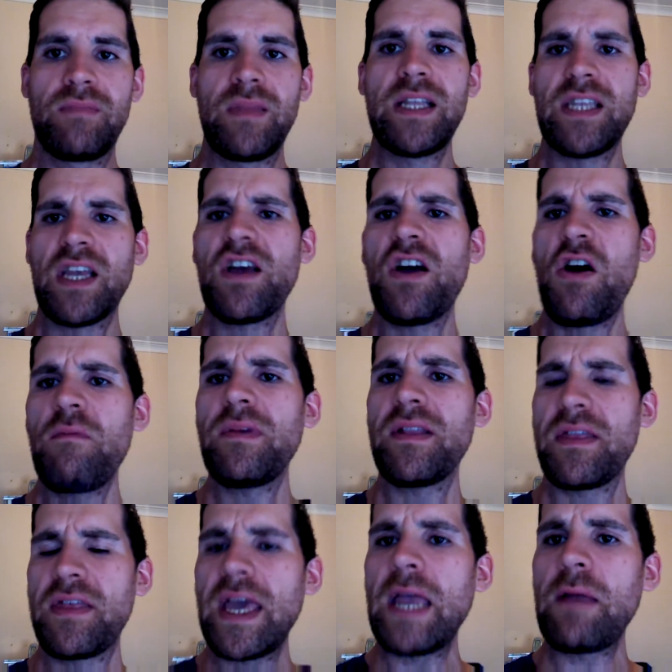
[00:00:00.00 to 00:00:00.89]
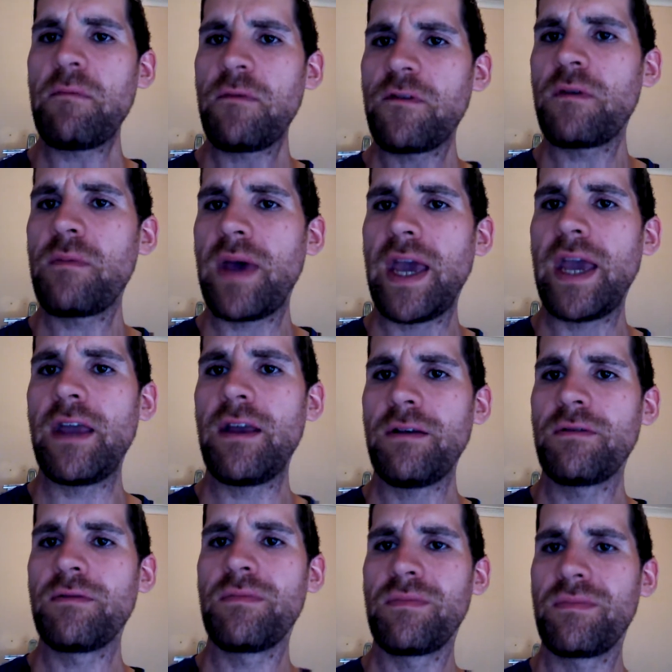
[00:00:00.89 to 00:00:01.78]
It's a common theme for me.
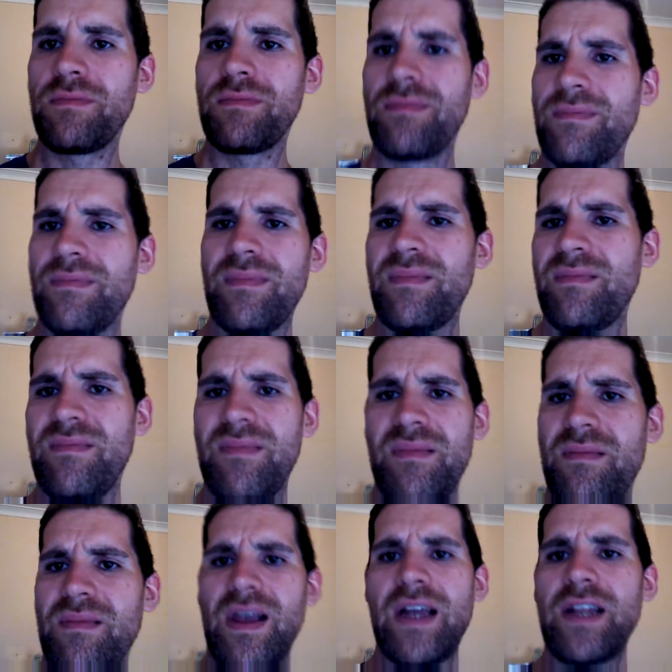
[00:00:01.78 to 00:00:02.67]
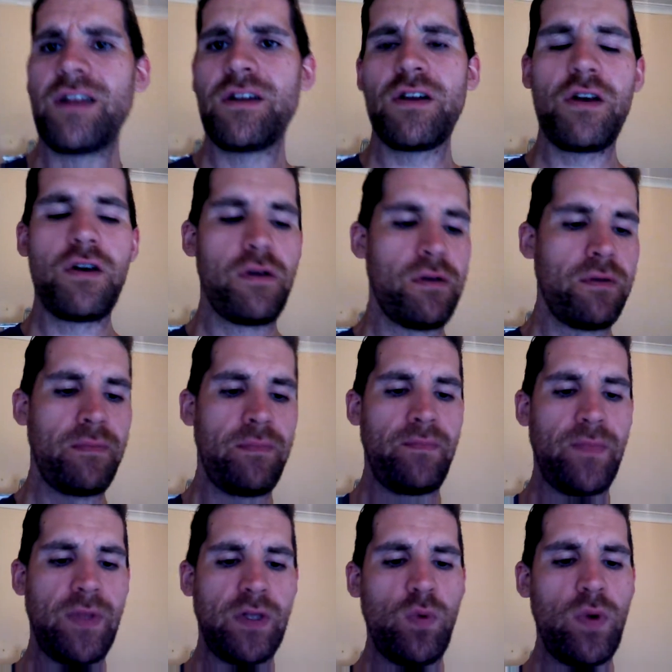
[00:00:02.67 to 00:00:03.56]
I don't know.
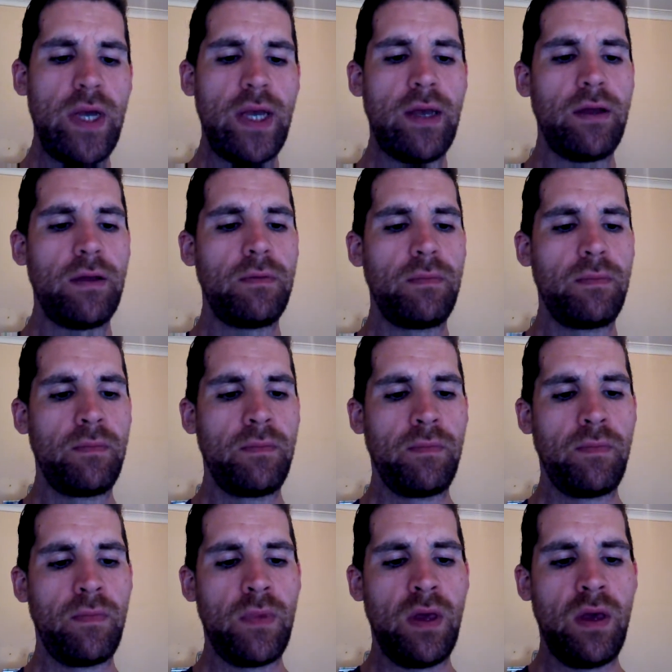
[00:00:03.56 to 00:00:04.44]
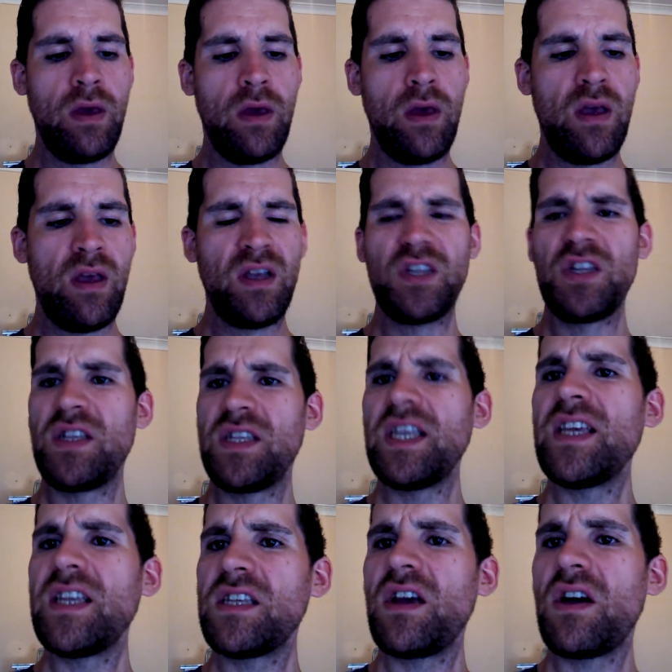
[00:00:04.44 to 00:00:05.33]
It's weird. Should
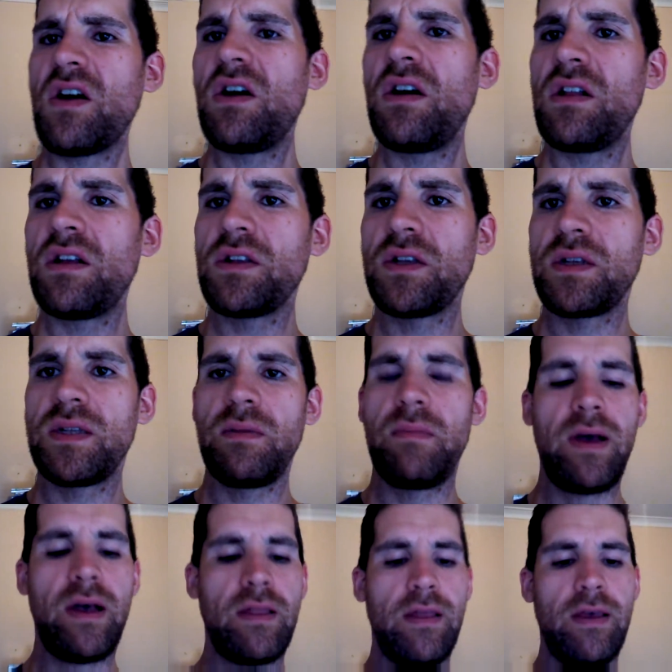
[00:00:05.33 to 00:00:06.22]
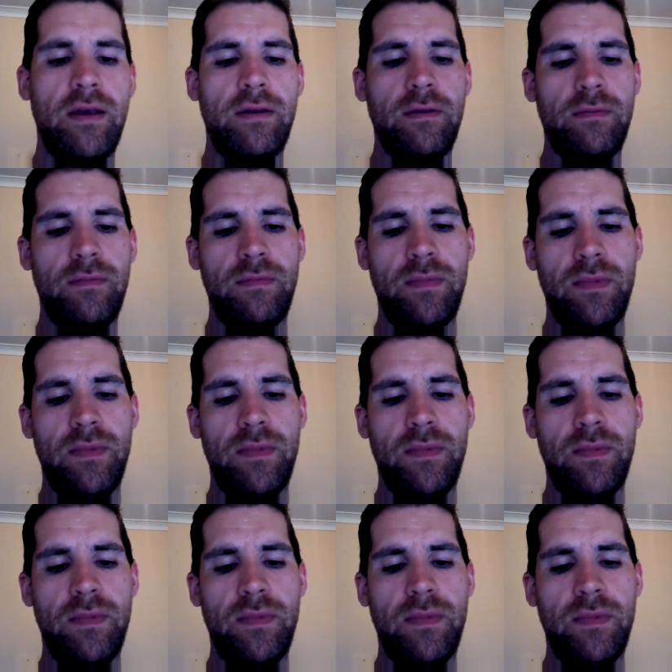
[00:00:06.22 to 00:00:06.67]
see a psychologist about that.